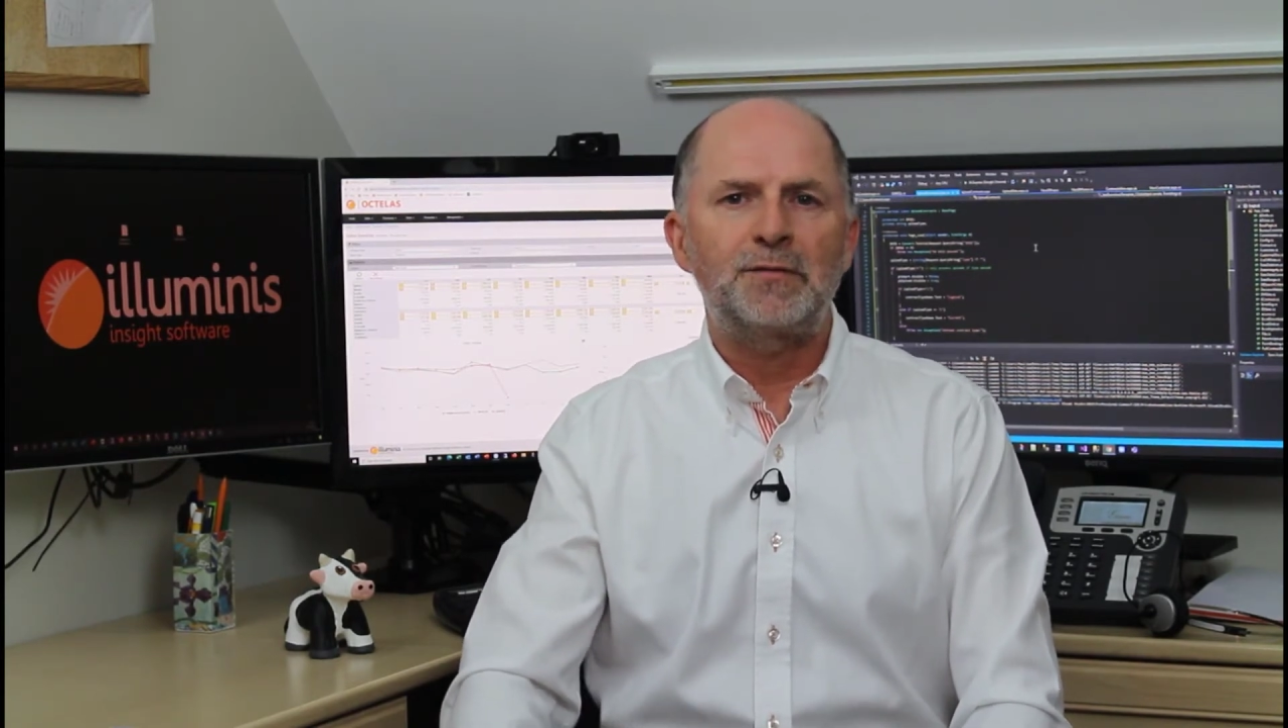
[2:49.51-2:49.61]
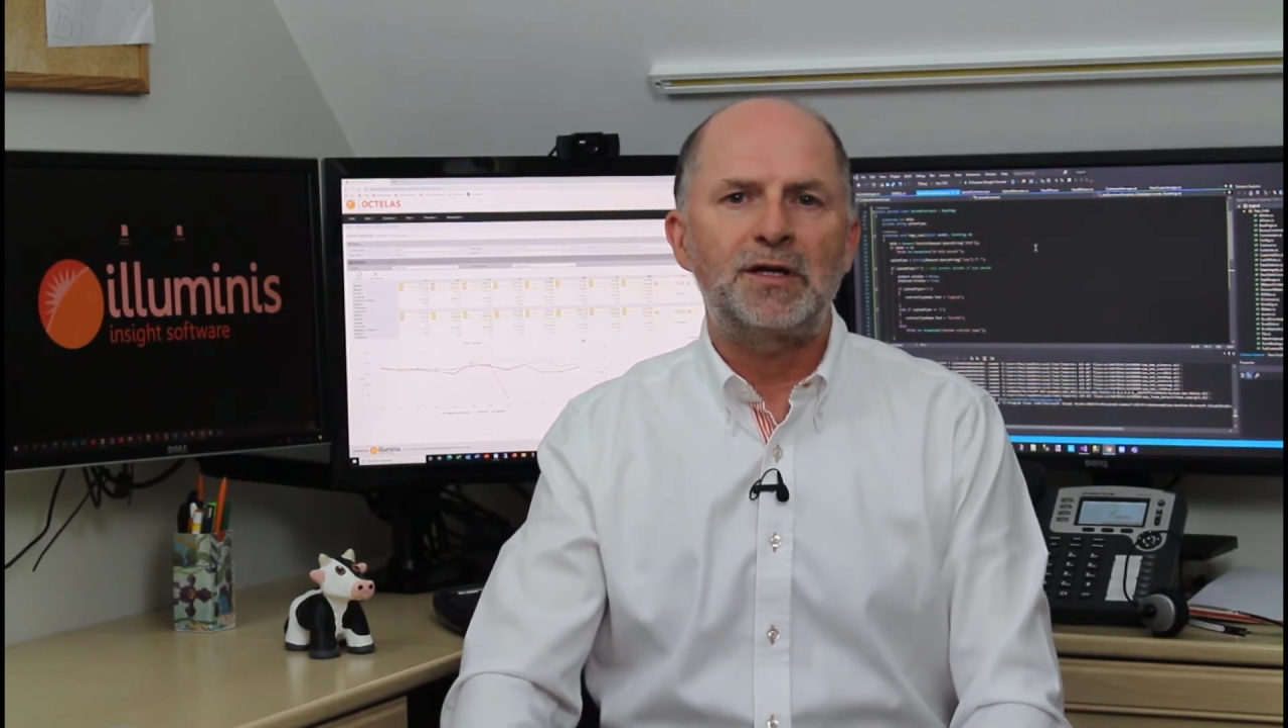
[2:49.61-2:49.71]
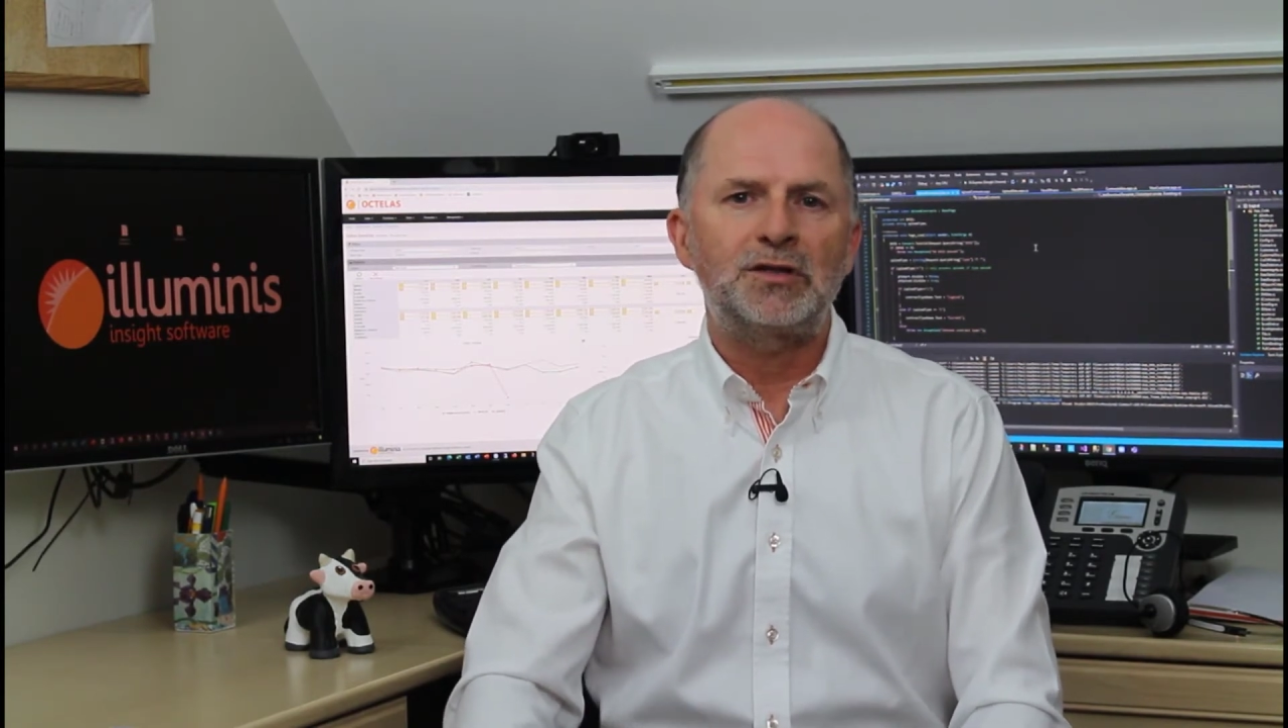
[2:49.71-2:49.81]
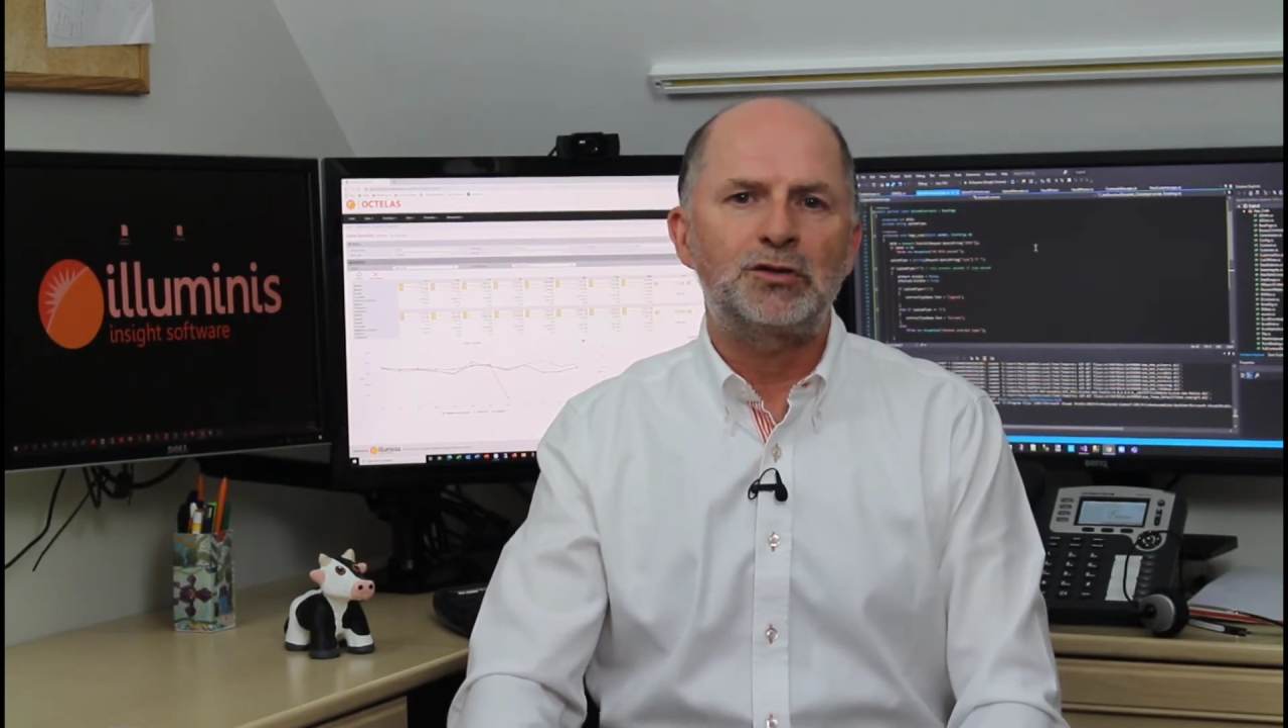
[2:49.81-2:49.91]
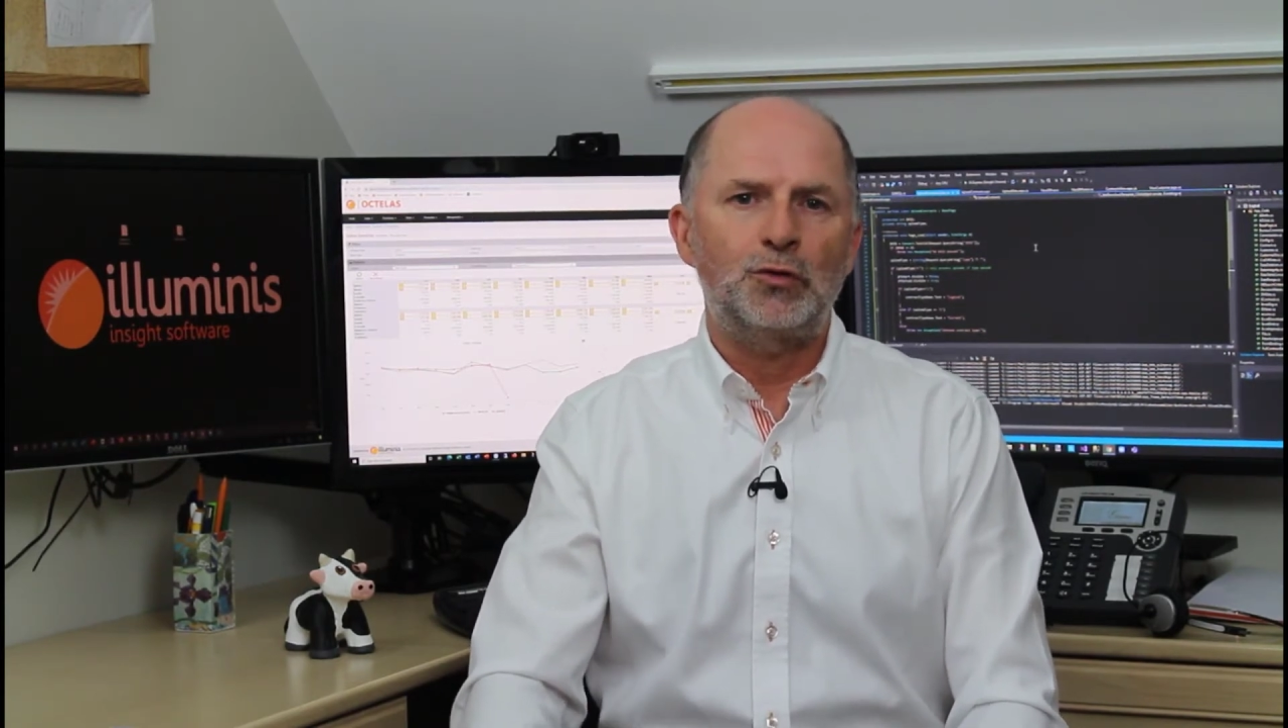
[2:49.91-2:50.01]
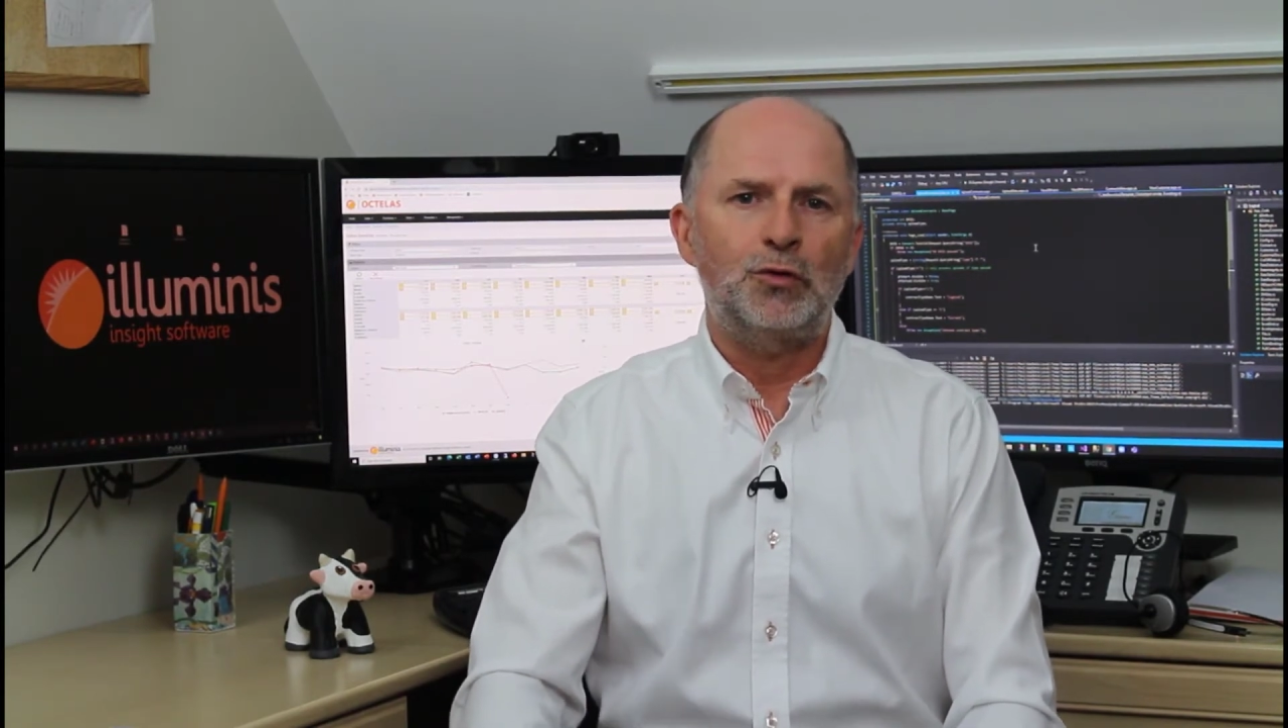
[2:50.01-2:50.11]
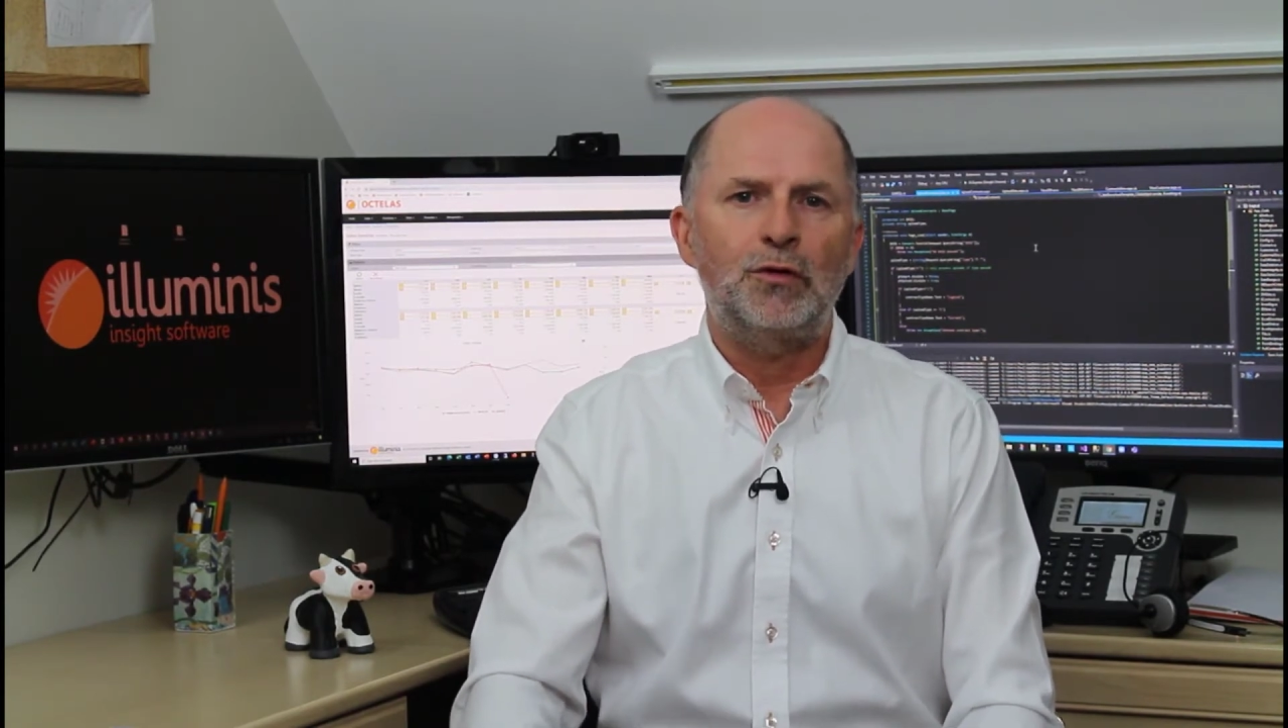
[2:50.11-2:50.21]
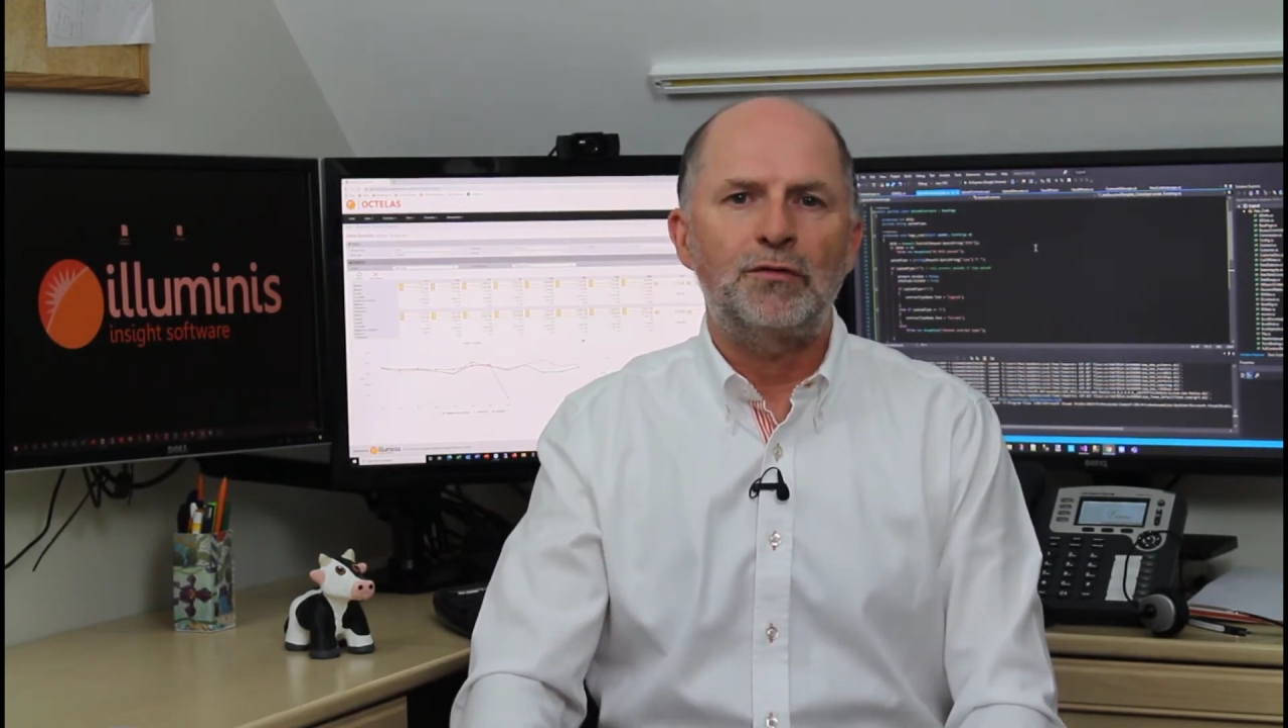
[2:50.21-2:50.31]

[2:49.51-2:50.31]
make sure